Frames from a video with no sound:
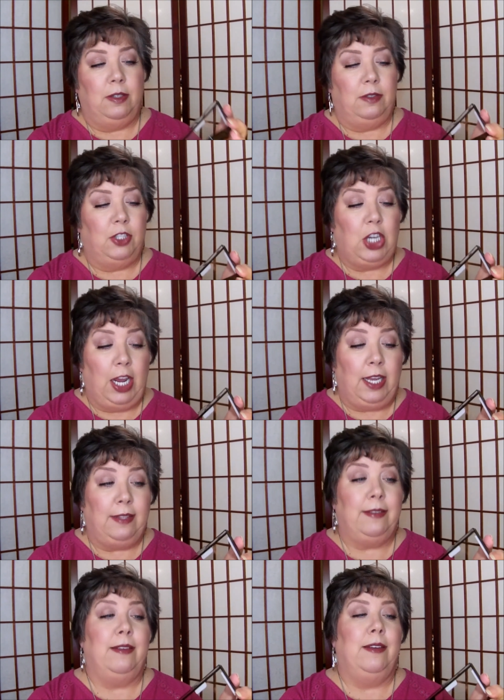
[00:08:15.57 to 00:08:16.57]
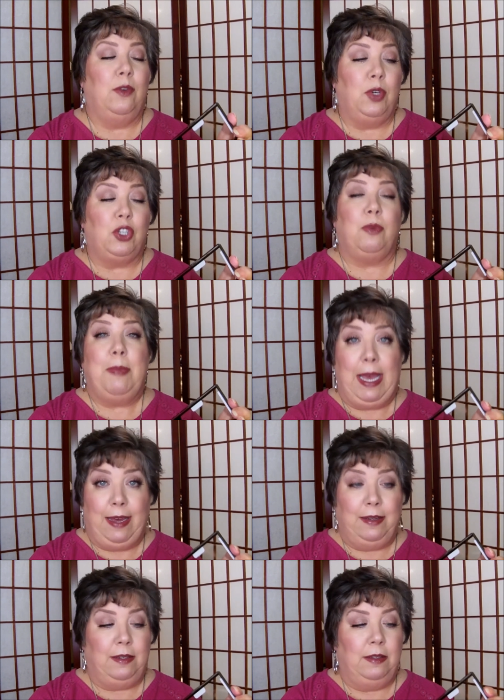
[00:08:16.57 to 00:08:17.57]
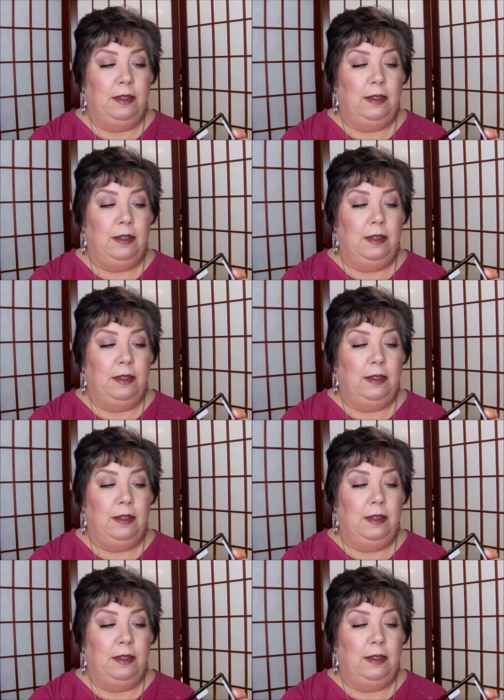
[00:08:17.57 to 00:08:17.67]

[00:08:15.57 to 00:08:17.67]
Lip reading: shades, which are matte.